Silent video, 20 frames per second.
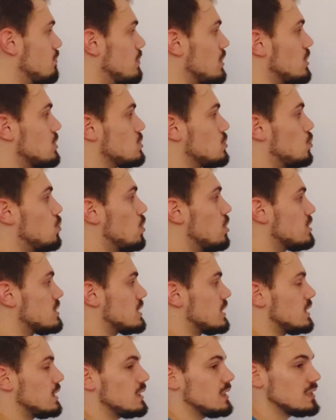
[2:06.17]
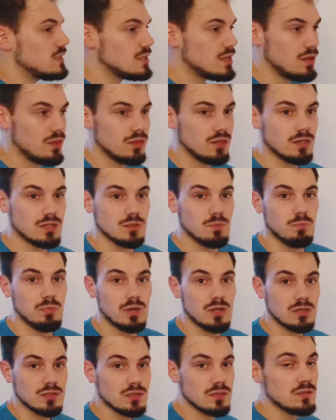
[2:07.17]
because water is the third
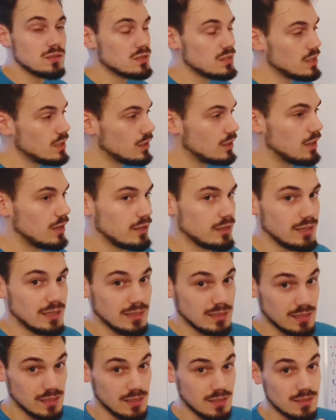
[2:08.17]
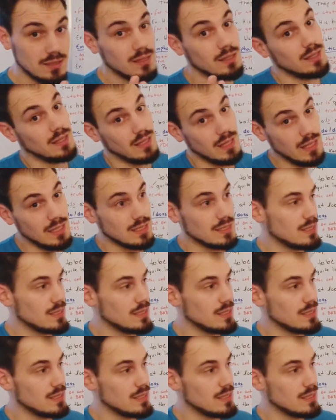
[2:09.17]
person singular, it is it.